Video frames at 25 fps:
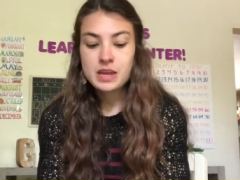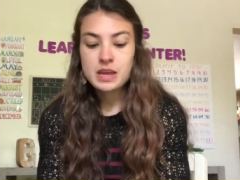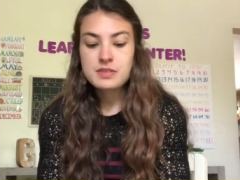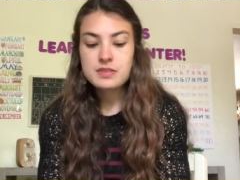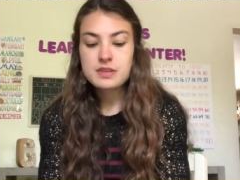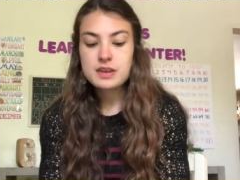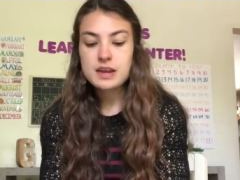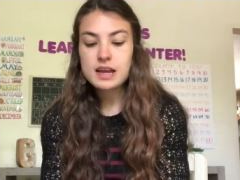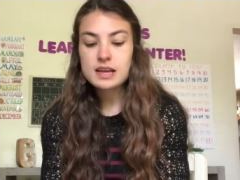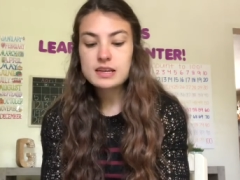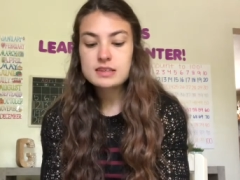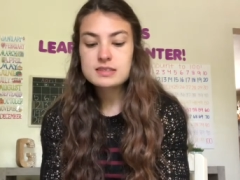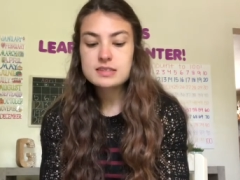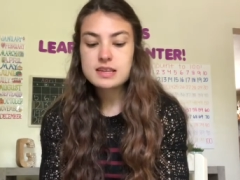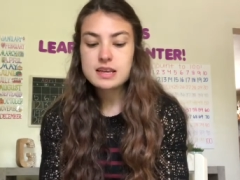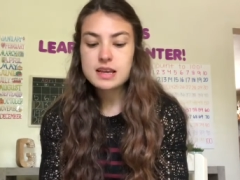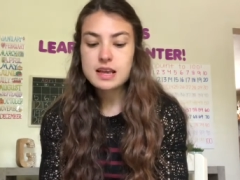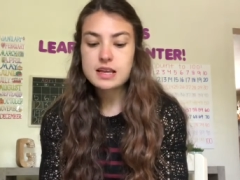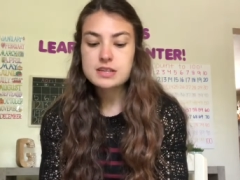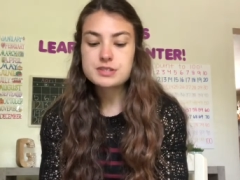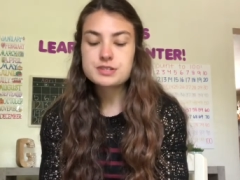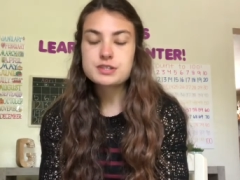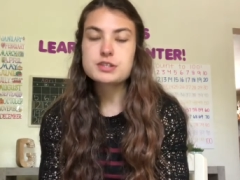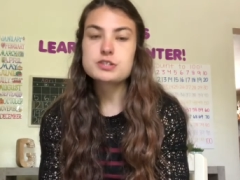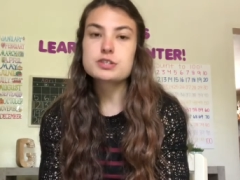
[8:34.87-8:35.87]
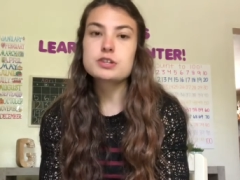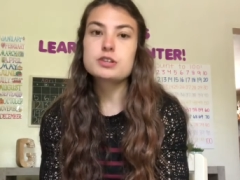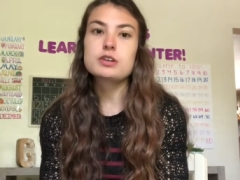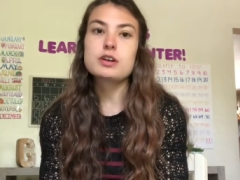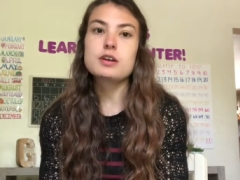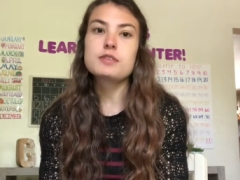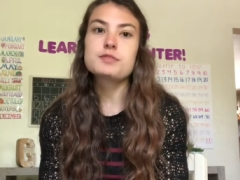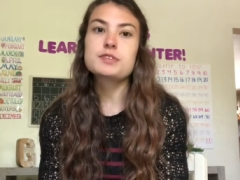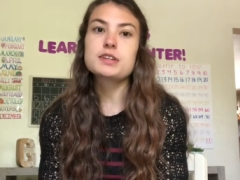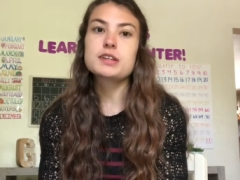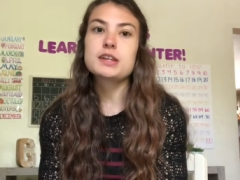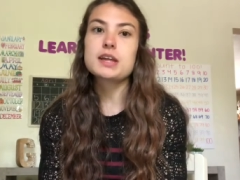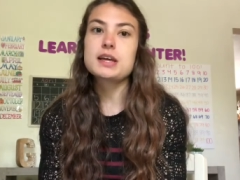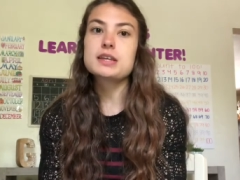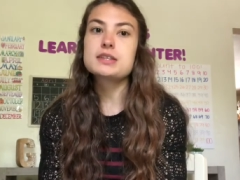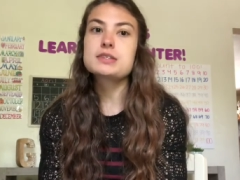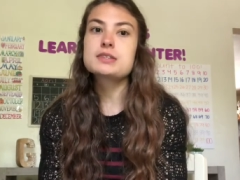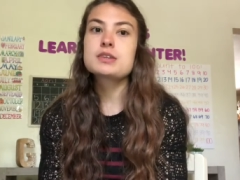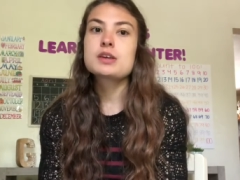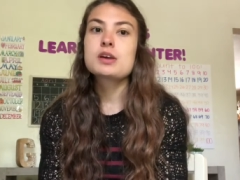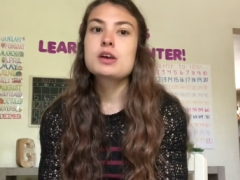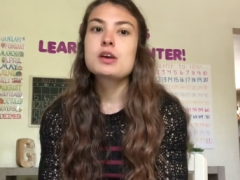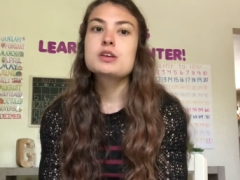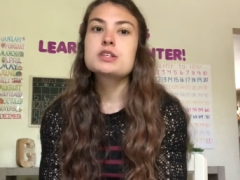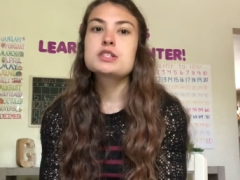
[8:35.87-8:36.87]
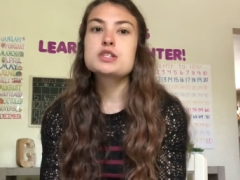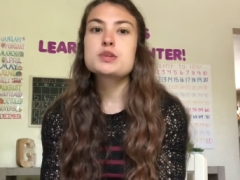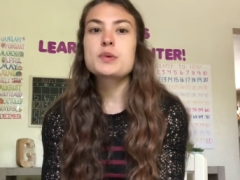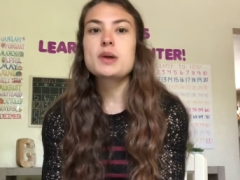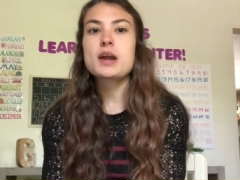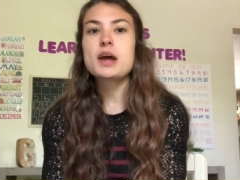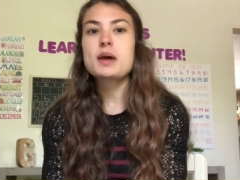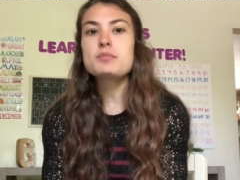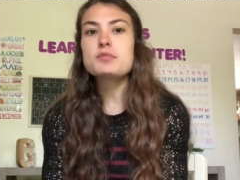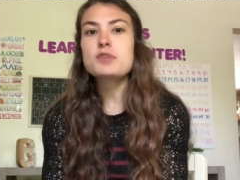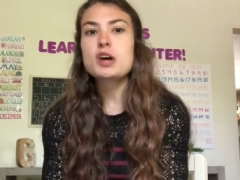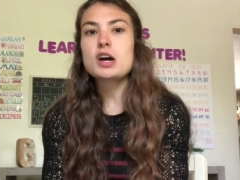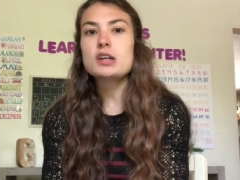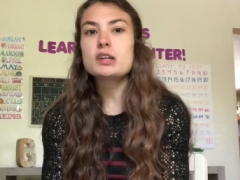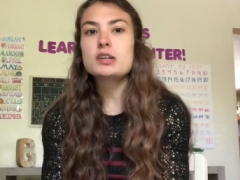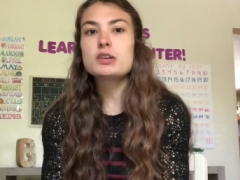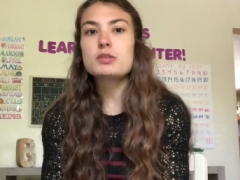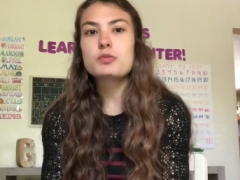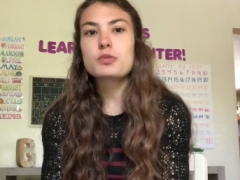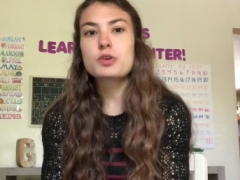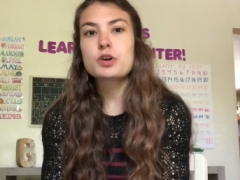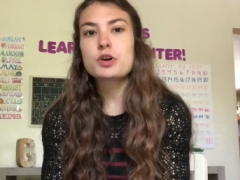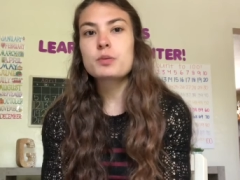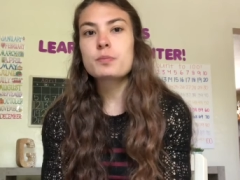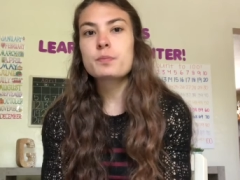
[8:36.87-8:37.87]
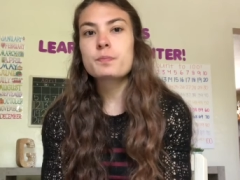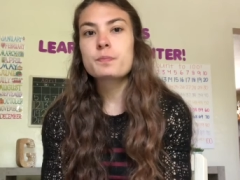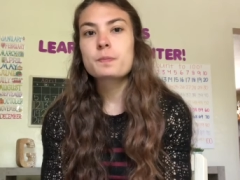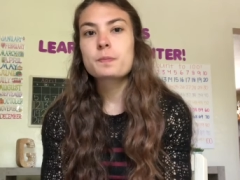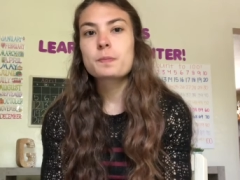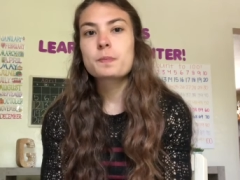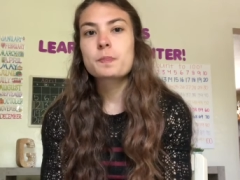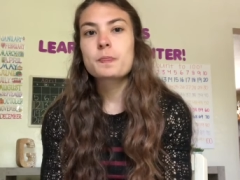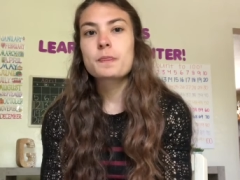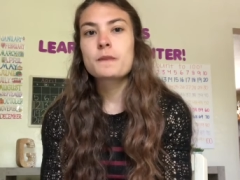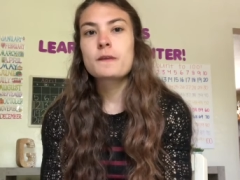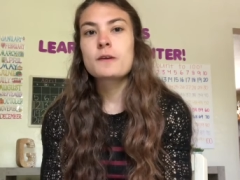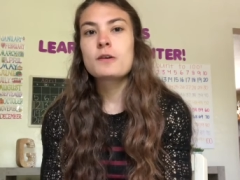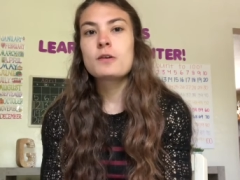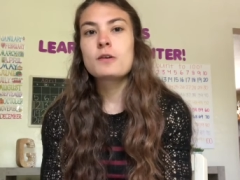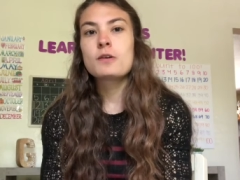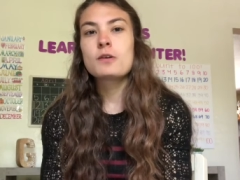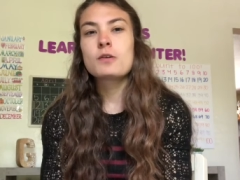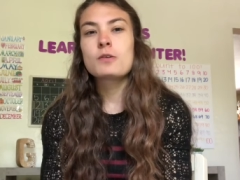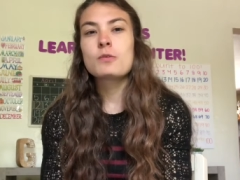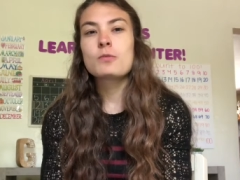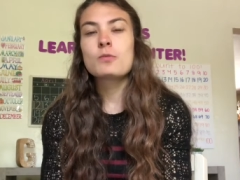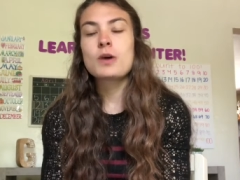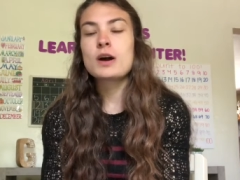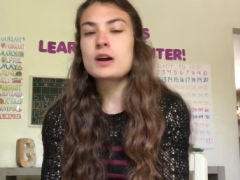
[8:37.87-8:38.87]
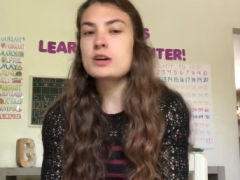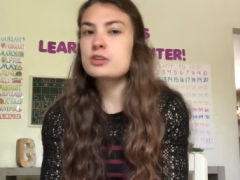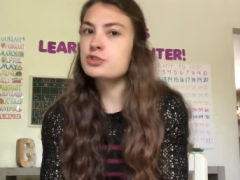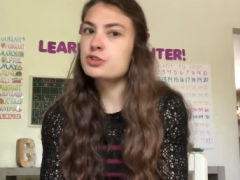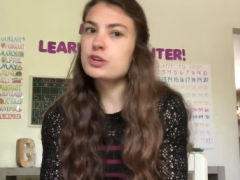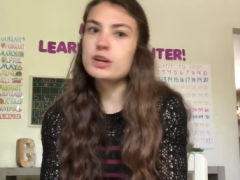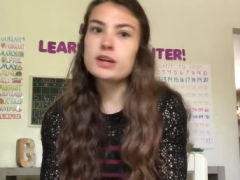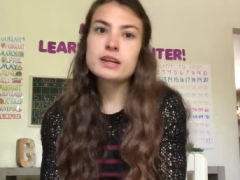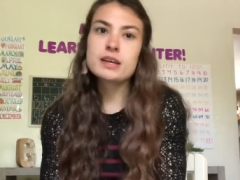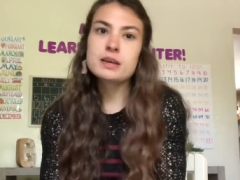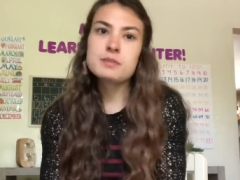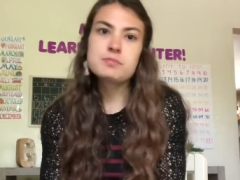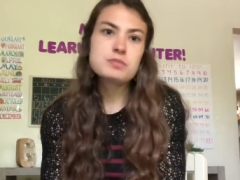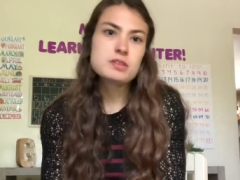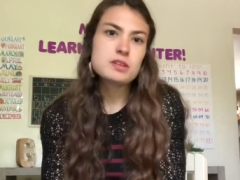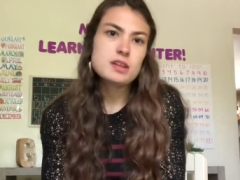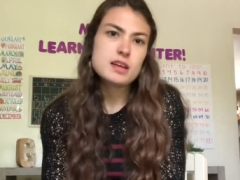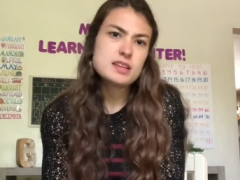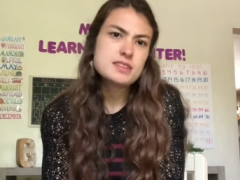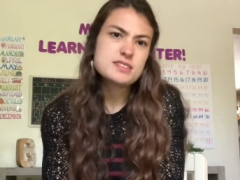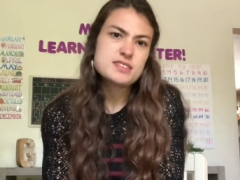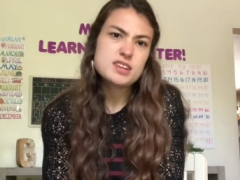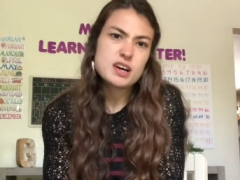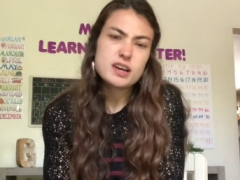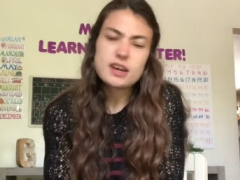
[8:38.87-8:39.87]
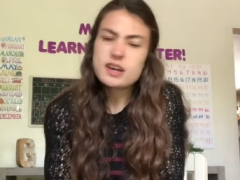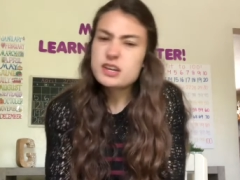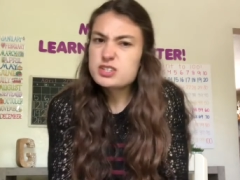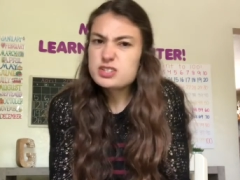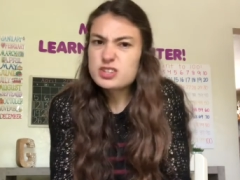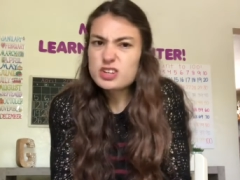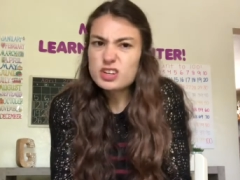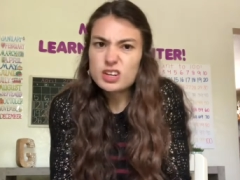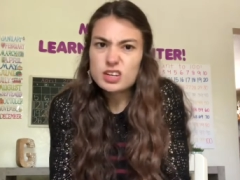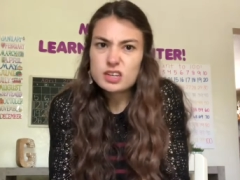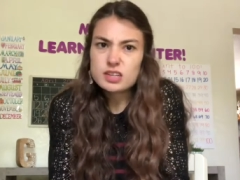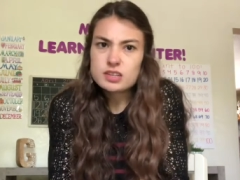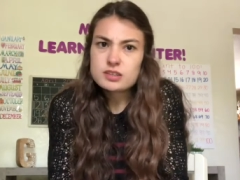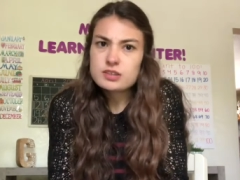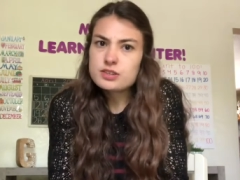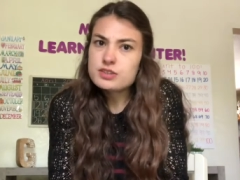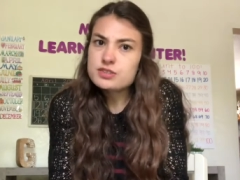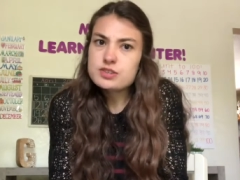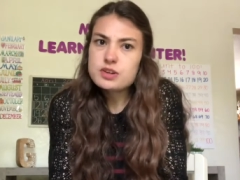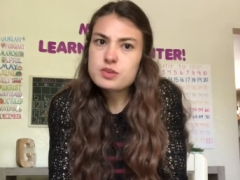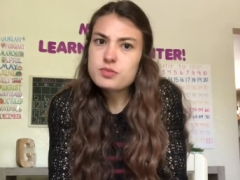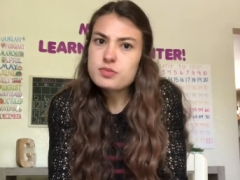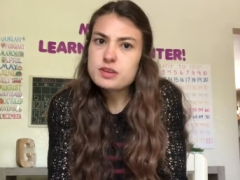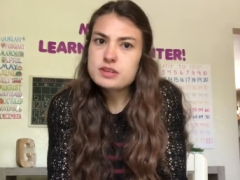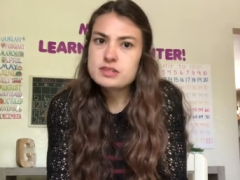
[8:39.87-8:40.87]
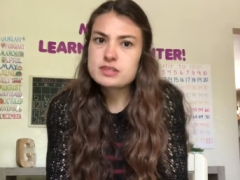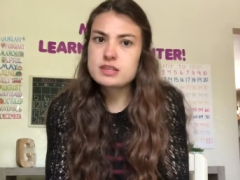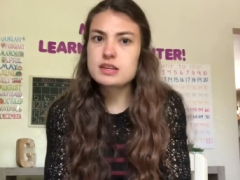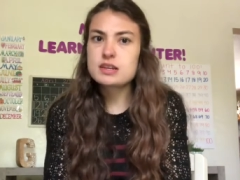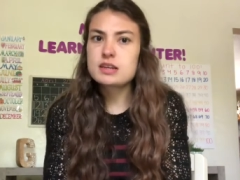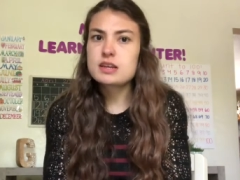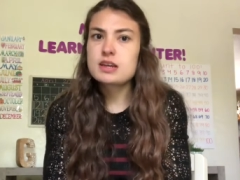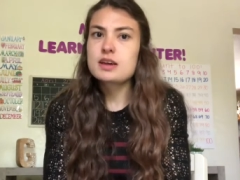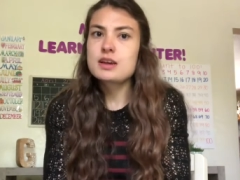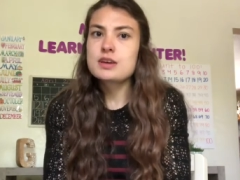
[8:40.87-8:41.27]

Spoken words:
The next thing is to turn off the lights. So when I'm not in a room, why should I keep the lights on? I shouldn't. There's no reason.